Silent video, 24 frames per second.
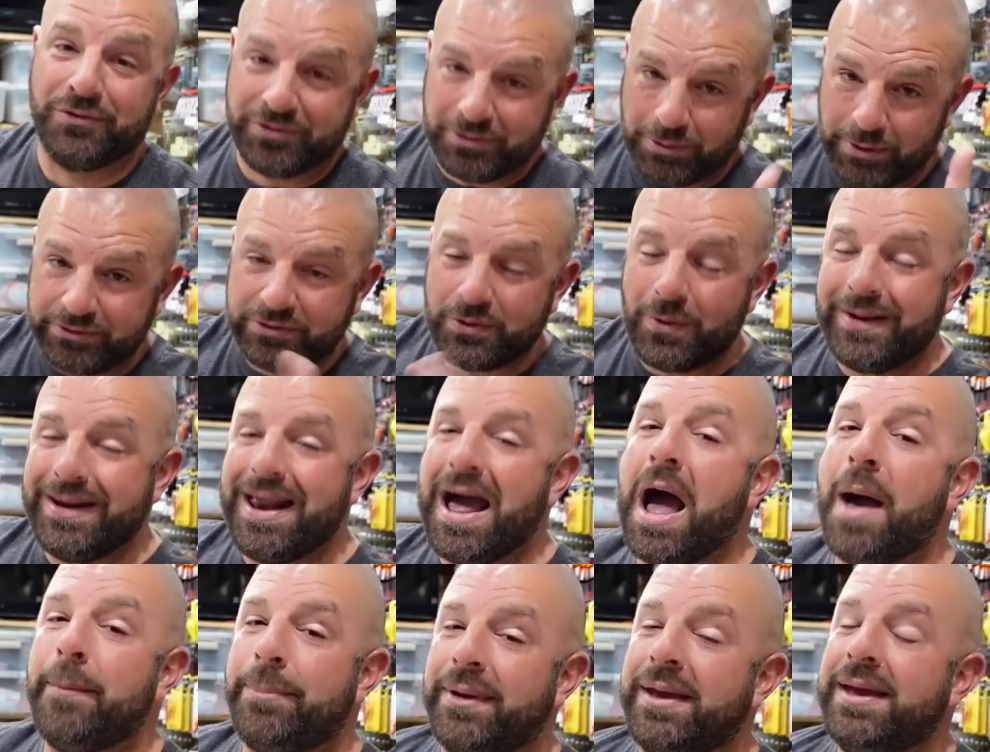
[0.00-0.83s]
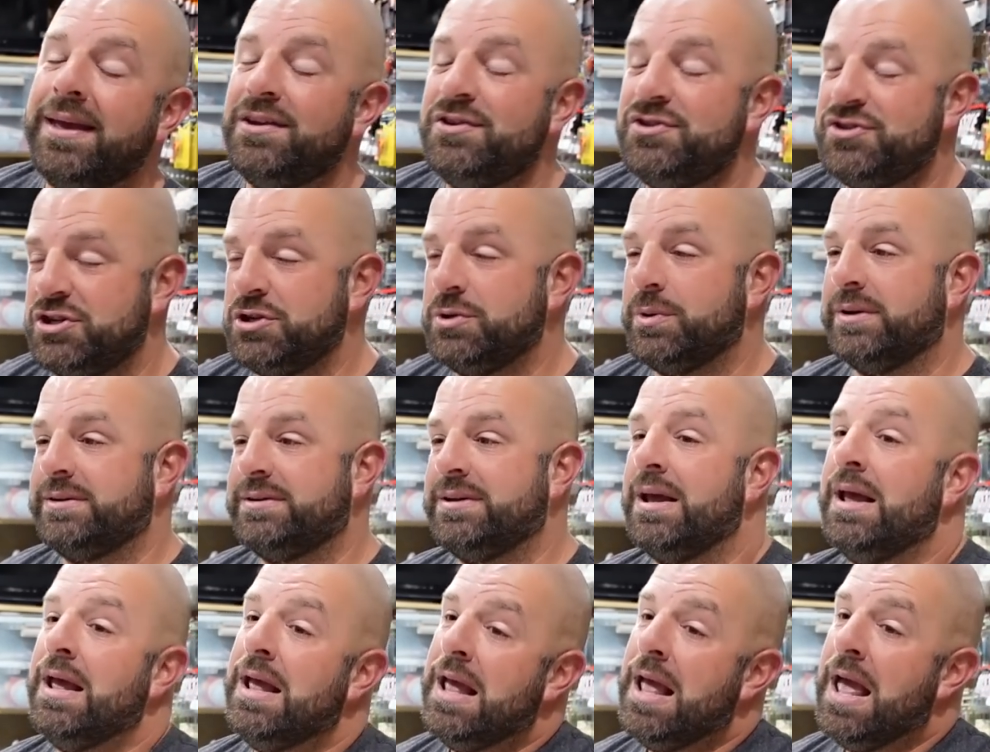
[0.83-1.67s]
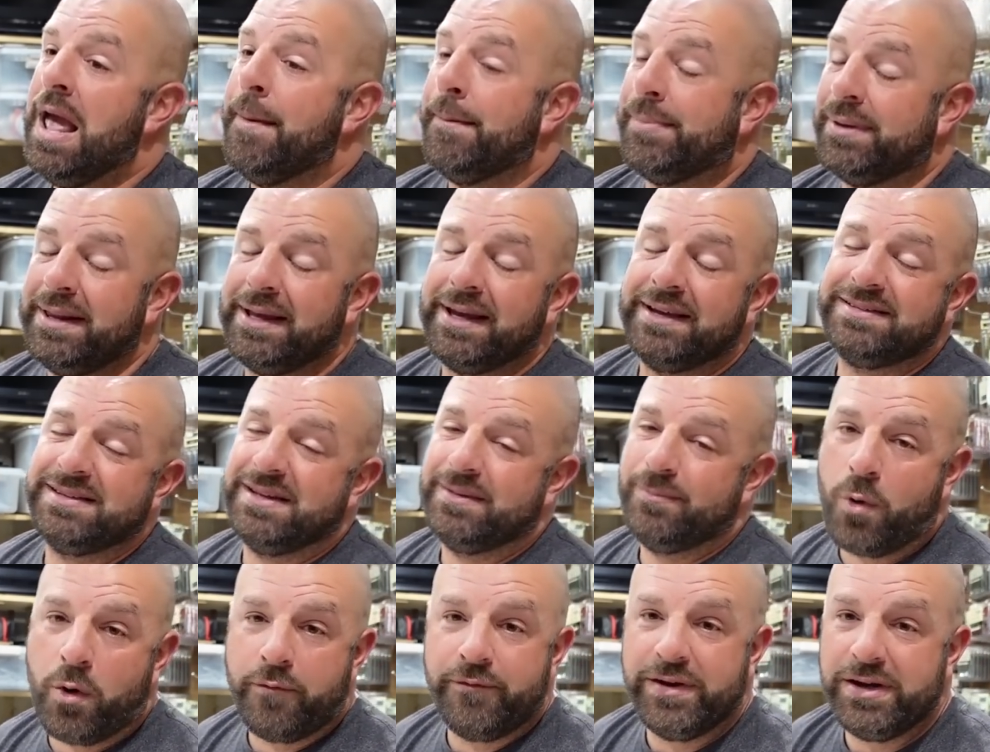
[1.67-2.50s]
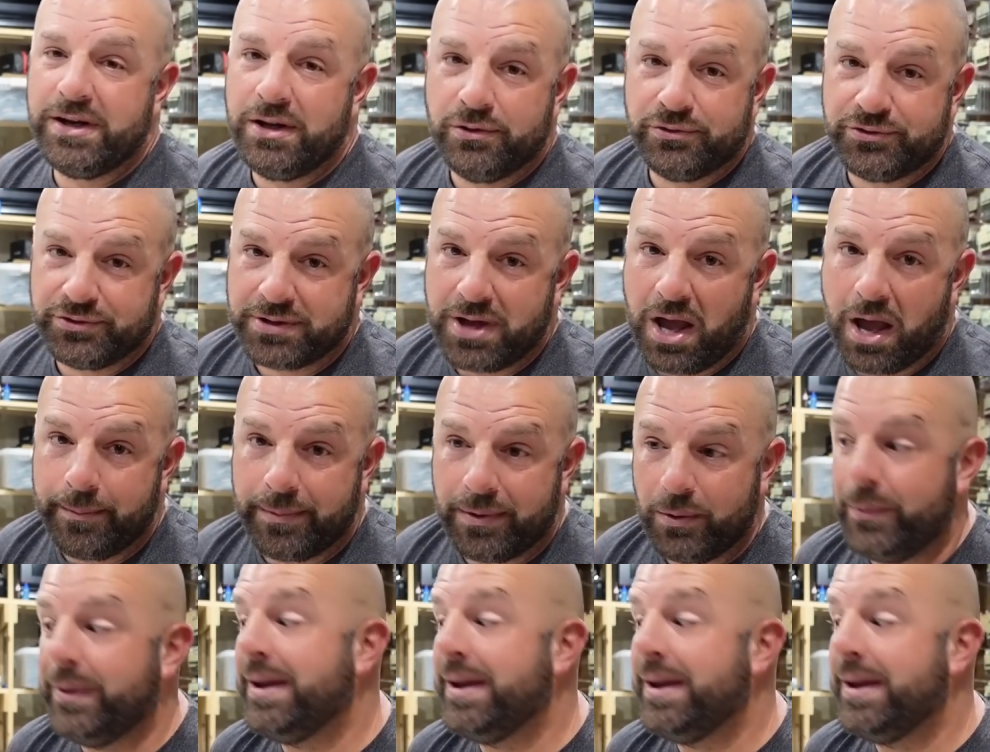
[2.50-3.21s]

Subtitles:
So let's go ahead and hop into it. But like I said, more videos are coming.